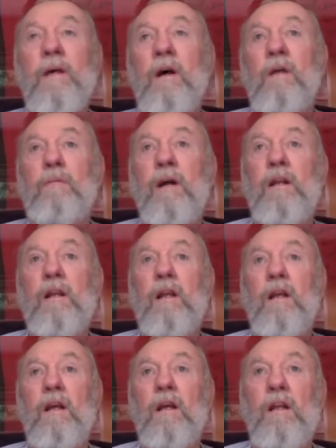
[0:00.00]
But
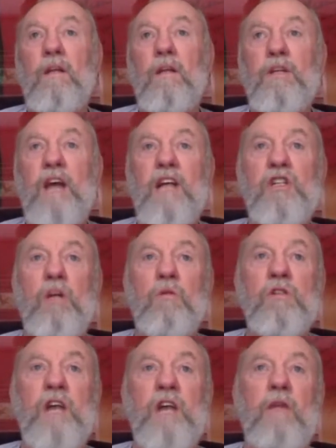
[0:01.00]
the potential
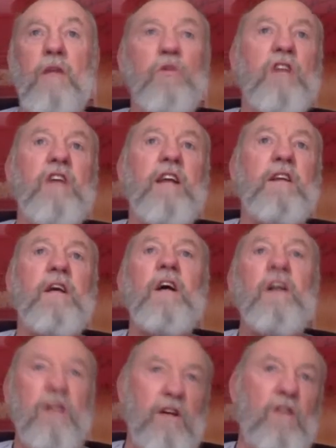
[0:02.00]
was there. It's a great,
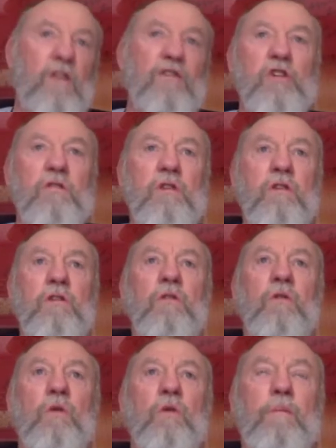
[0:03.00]
obviously, you
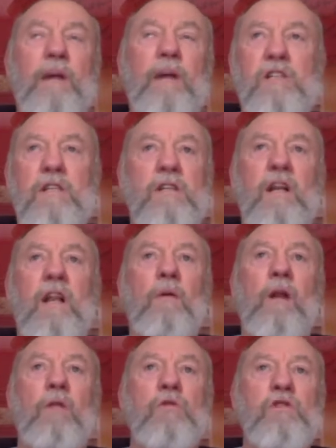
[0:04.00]
know the place. It's another
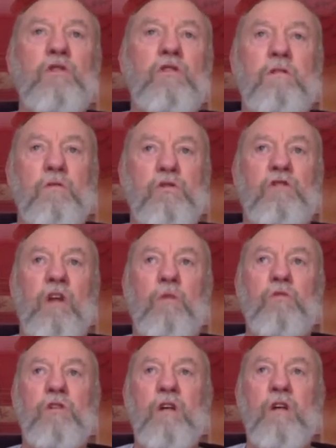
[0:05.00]
one of those
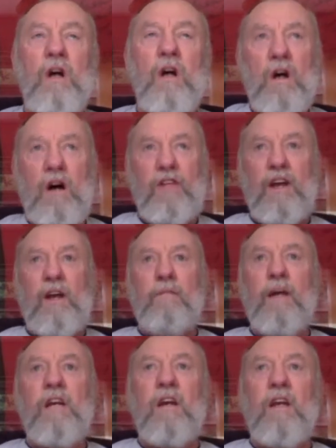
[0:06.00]
grounds. I think in
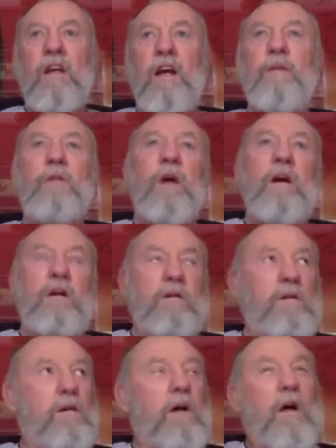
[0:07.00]
my career,
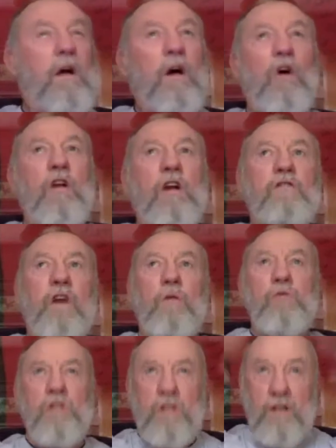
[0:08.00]
all the
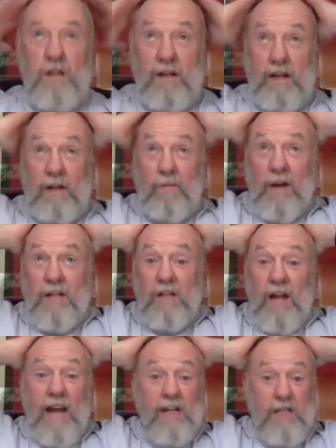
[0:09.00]
grounds in Wales are
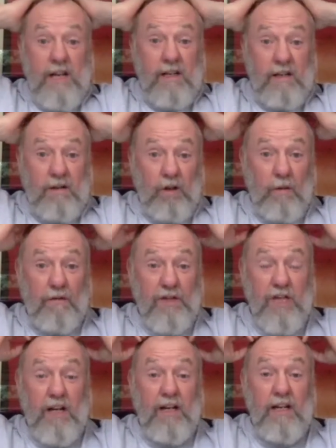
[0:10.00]
excellent. It's all
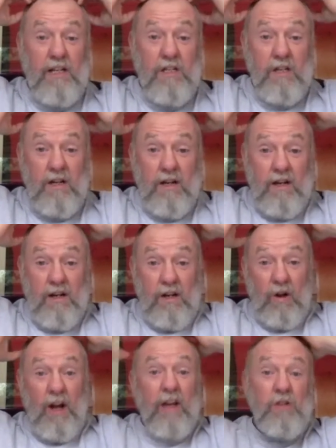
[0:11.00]
facilities.
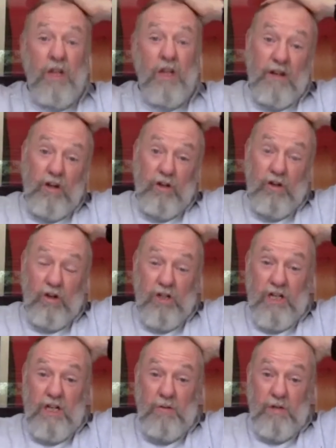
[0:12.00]
I used to think Cross
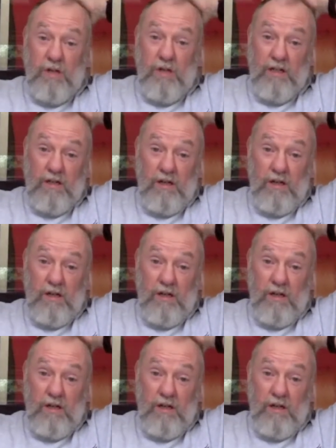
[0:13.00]
Keys was next.